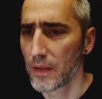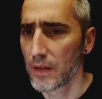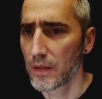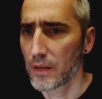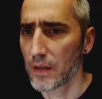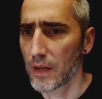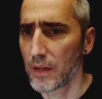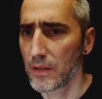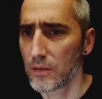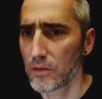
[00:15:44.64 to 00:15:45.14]

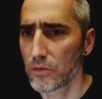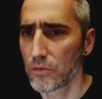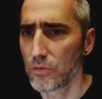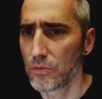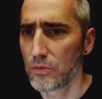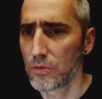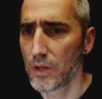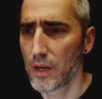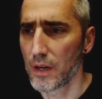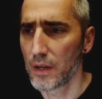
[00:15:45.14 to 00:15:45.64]
Can't do
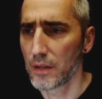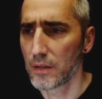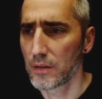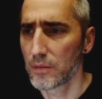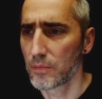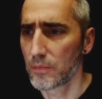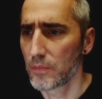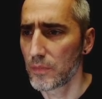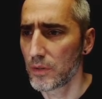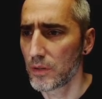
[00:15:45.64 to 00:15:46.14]
that.
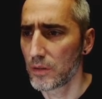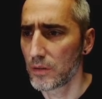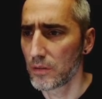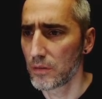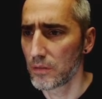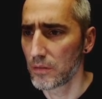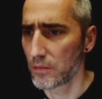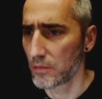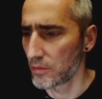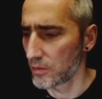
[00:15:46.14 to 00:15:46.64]

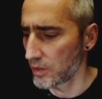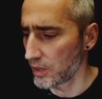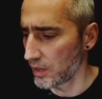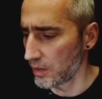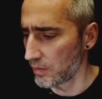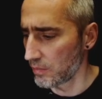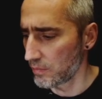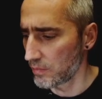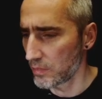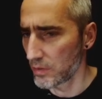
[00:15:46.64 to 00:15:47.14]
Okay,
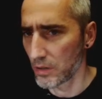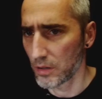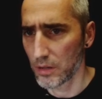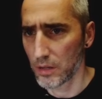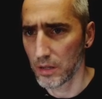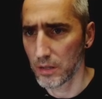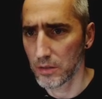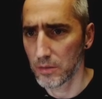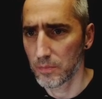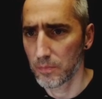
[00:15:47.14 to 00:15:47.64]
then
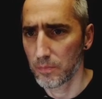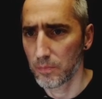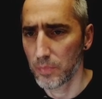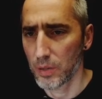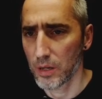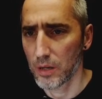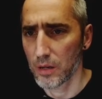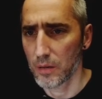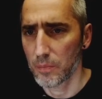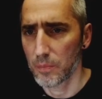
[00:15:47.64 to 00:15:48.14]
let's
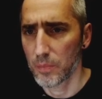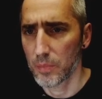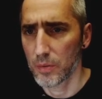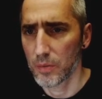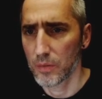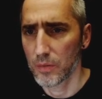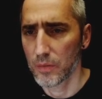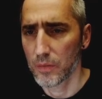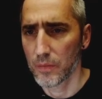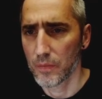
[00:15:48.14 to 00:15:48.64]
pick up.
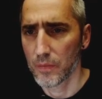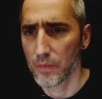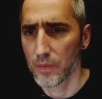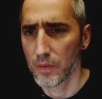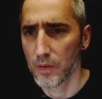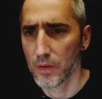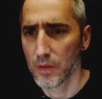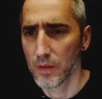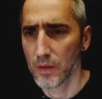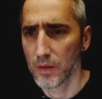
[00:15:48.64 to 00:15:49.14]

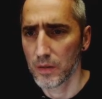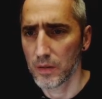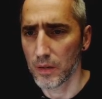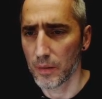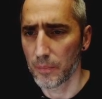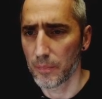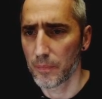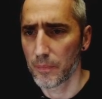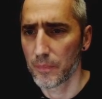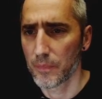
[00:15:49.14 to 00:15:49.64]
Yep,
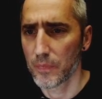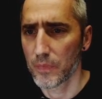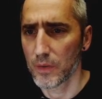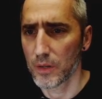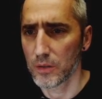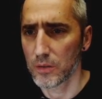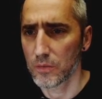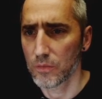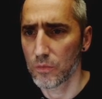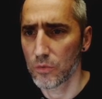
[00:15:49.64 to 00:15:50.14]

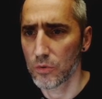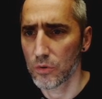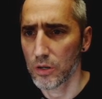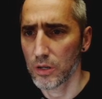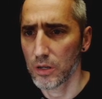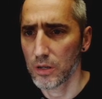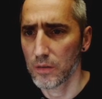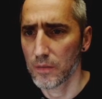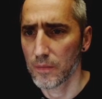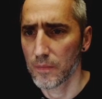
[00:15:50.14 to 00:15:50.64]
that's
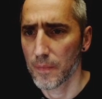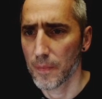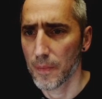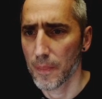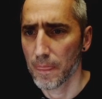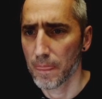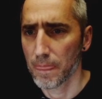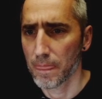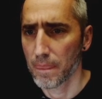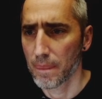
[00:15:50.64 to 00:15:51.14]
working.
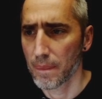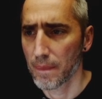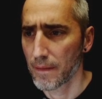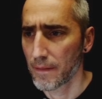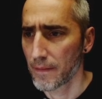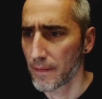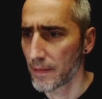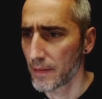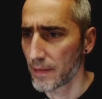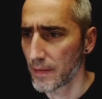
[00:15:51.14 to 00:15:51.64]

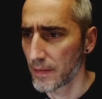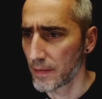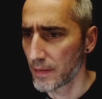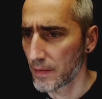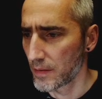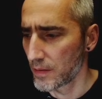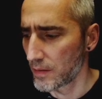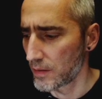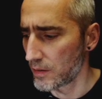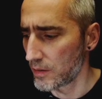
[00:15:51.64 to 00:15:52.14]

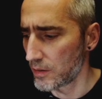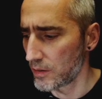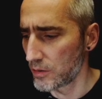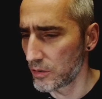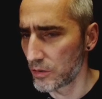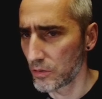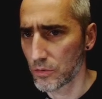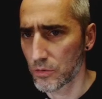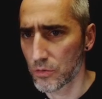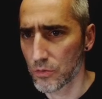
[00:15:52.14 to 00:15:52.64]

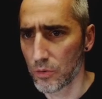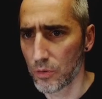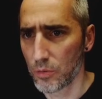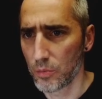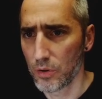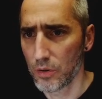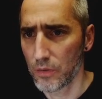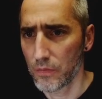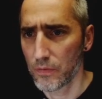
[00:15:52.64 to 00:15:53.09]
And what?